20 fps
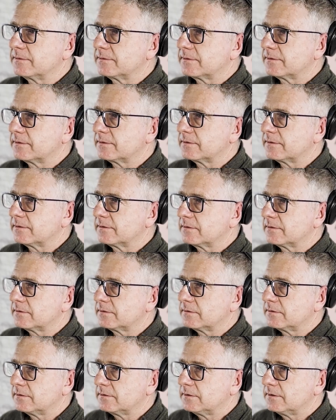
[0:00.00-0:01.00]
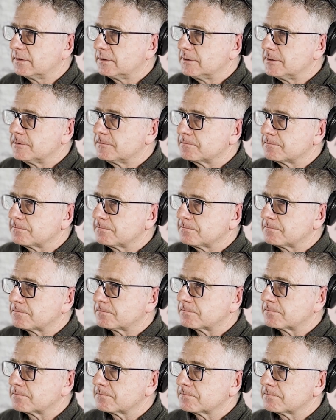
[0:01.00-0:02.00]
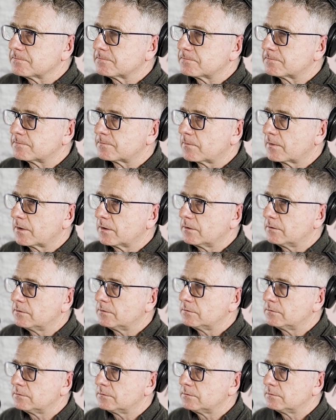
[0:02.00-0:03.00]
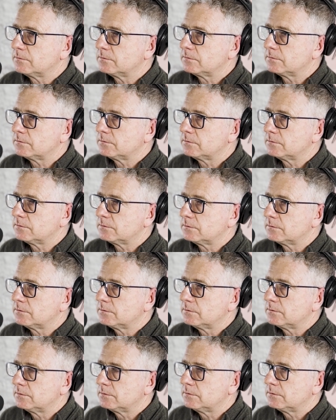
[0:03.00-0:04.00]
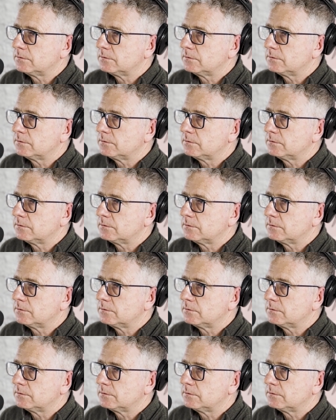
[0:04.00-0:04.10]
(not speaking)